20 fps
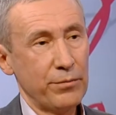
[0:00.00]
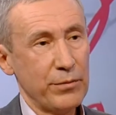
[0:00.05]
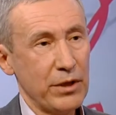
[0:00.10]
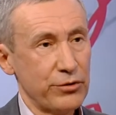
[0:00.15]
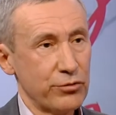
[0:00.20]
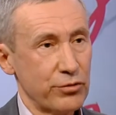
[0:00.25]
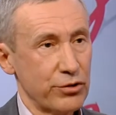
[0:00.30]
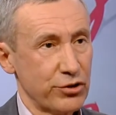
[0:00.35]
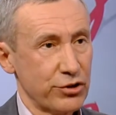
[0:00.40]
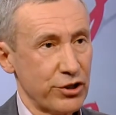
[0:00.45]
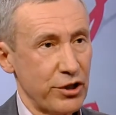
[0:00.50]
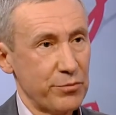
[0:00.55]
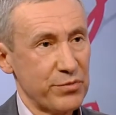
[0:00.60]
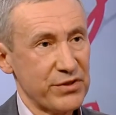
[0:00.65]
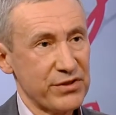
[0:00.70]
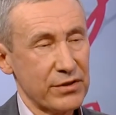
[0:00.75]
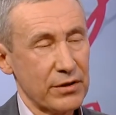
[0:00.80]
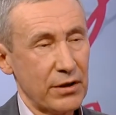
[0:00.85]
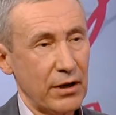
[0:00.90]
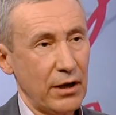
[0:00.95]
military
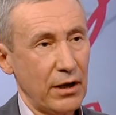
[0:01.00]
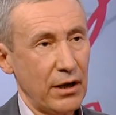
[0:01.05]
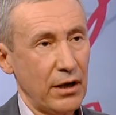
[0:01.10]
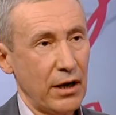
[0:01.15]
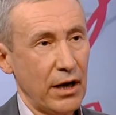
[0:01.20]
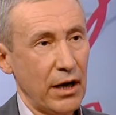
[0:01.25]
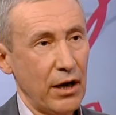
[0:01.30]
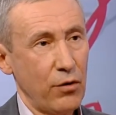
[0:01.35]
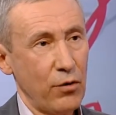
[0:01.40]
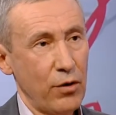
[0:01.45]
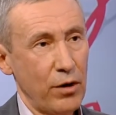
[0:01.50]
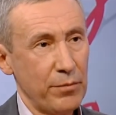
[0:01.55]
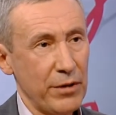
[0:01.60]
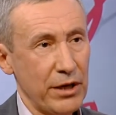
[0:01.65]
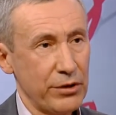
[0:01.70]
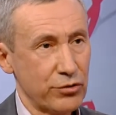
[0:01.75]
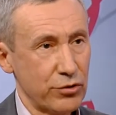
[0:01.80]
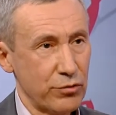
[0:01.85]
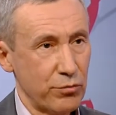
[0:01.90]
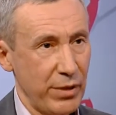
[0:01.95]
ships, our
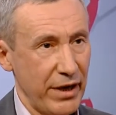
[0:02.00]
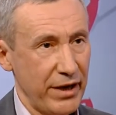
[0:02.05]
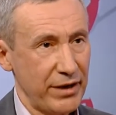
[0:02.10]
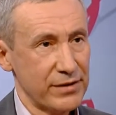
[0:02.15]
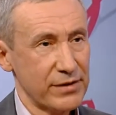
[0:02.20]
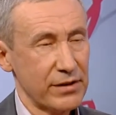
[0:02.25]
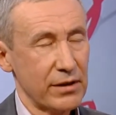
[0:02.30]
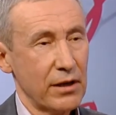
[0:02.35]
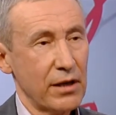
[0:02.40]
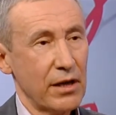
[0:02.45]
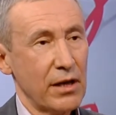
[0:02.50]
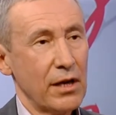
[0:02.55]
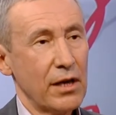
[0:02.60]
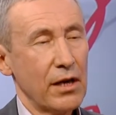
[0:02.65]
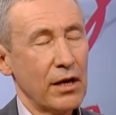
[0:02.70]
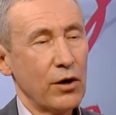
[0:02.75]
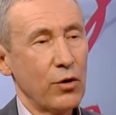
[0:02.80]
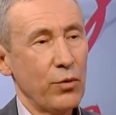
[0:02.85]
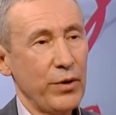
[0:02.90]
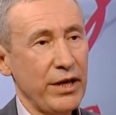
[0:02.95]
military base.
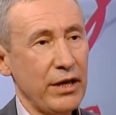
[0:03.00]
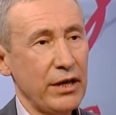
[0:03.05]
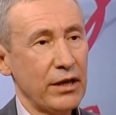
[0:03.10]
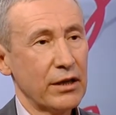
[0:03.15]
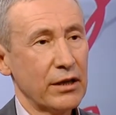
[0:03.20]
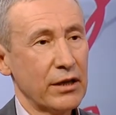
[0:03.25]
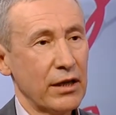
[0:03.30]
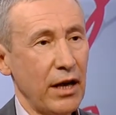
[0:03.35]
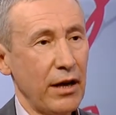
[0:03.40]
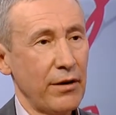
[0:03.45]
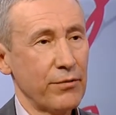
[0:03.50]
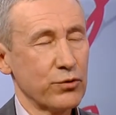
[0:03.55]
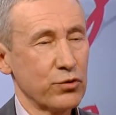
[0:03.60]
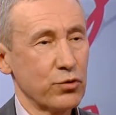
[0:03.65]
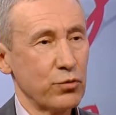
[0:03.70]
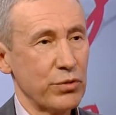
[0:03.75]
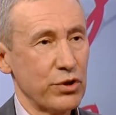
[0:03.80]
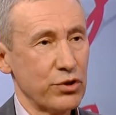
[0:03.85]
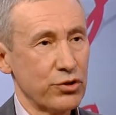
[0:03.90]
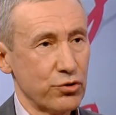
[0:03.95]
We have to
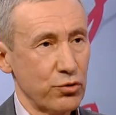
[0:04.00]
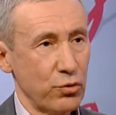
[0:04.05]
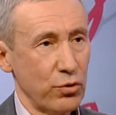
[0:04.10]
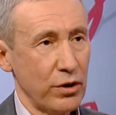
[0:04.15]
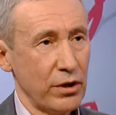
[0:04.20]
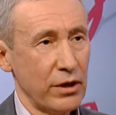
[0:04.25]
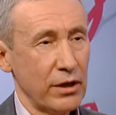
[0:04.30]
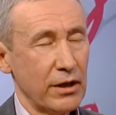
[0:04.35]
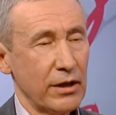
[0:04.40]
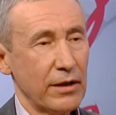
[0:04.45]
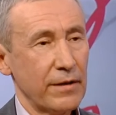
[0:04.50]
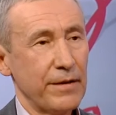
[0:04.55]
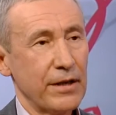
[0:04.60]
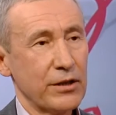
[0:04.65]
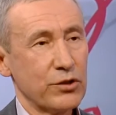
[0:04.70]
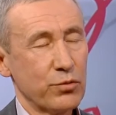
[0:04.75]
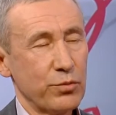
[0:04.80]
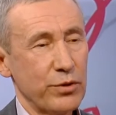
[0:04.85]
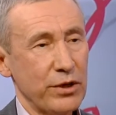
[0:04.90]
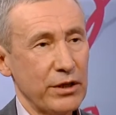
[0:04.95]
be sure
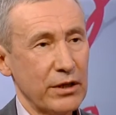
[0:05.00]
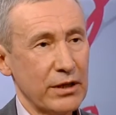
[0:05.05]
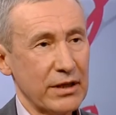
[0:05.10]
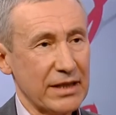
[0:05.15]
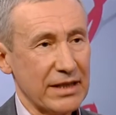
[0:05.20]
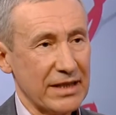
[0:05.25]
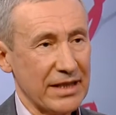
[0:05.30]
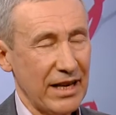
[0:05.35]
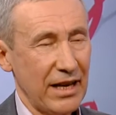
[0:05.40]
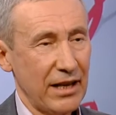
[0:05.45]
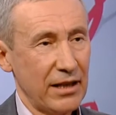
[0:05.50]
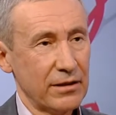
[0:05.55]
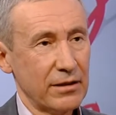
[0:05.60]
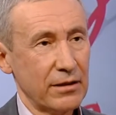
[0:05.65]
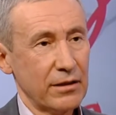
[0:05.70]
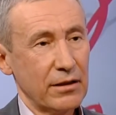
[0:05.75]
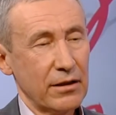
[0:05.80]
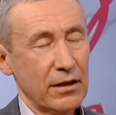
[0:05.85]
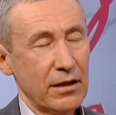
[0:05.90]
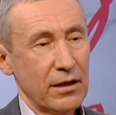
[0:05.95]
that we can
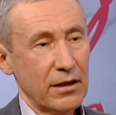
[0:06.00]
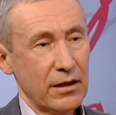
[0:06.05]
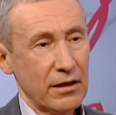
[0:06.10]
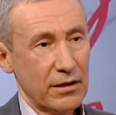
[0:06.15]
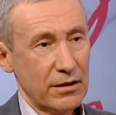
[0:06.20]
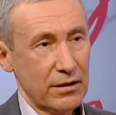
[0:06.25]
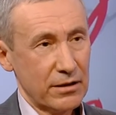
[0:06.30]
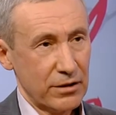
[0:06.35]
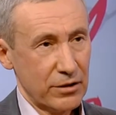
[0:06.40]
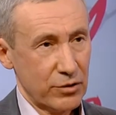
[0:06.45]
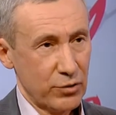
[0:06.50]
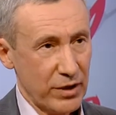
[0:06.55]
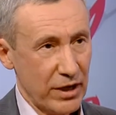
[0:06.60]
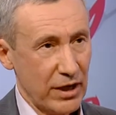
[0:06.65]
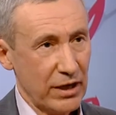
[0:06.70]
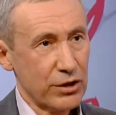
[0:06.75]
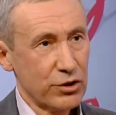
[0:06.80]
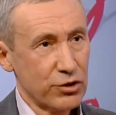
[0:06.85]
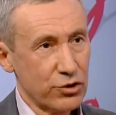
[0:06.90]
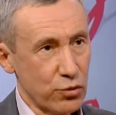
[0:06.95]

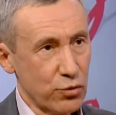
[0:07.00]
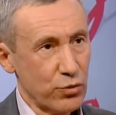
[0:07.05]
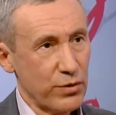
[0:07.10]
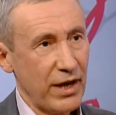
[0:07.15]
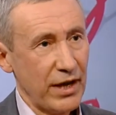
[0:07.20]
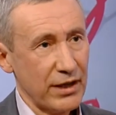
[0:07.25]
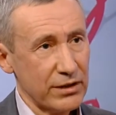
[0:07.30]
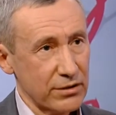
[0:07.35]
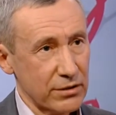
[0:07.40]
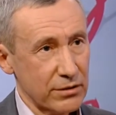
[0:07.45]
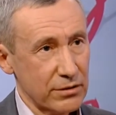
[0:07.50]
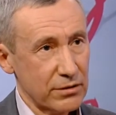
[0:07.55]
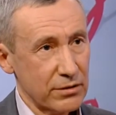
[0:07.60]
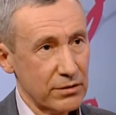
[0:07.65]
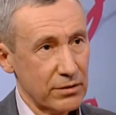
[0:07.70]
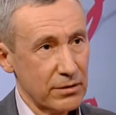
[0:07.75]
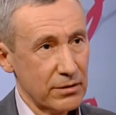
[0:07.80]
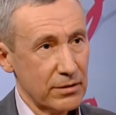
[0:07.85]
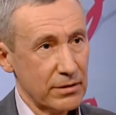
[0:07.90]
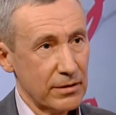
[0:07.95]
really do that,
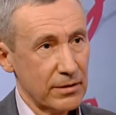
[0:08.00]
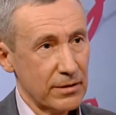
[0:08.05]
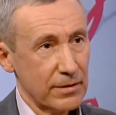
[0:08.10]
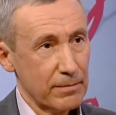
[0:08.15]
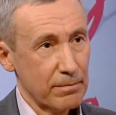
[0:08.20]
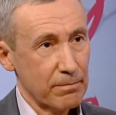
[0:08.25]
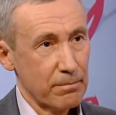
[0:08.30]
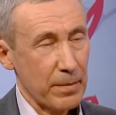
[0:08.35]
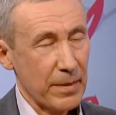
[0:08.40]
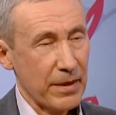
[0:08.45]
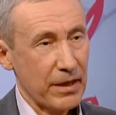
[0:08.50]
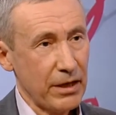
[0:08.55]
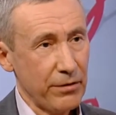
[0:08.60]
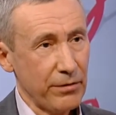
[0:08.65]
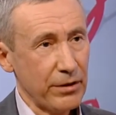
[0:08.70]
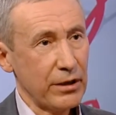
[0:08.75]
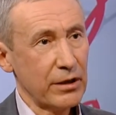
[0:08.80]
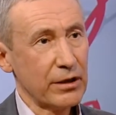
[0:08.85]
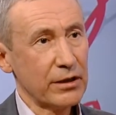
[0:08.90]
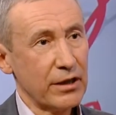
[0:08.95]

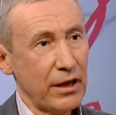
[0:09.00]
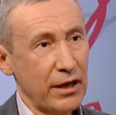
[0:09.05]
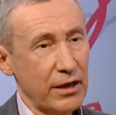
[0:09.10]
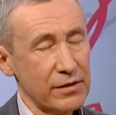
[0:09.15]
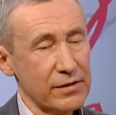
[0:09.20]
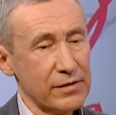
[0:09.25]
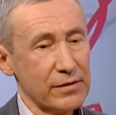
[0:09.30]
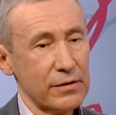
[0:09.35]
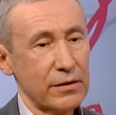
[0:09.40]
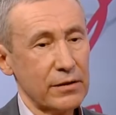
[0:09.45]
even in case